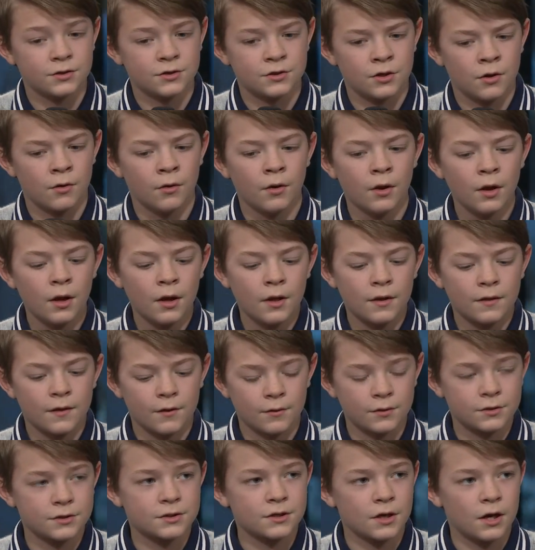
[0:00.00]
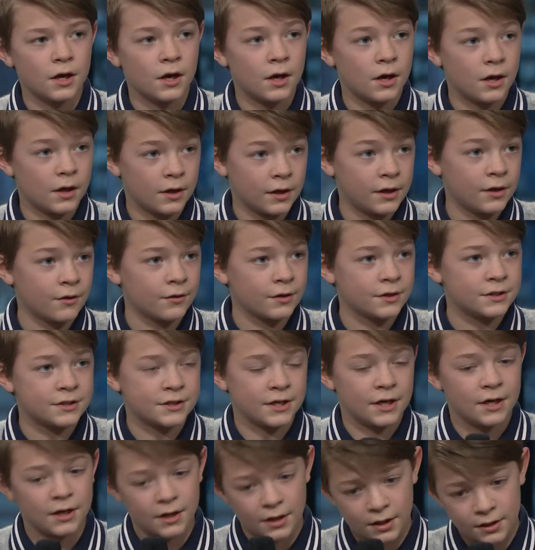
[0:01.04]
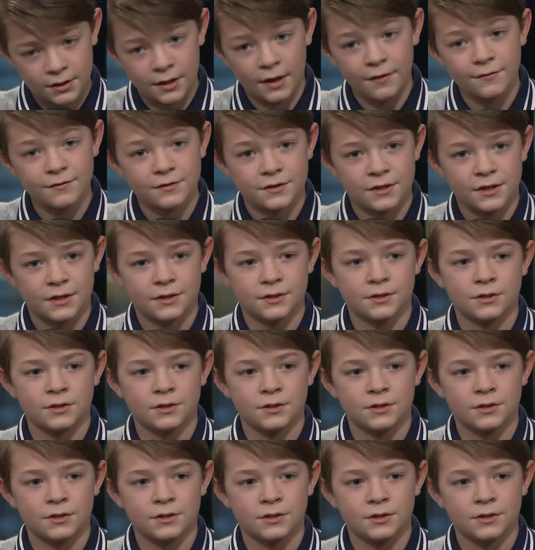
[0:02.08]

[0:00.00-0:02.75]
So there was uh, a hearing scene and a deaf scene.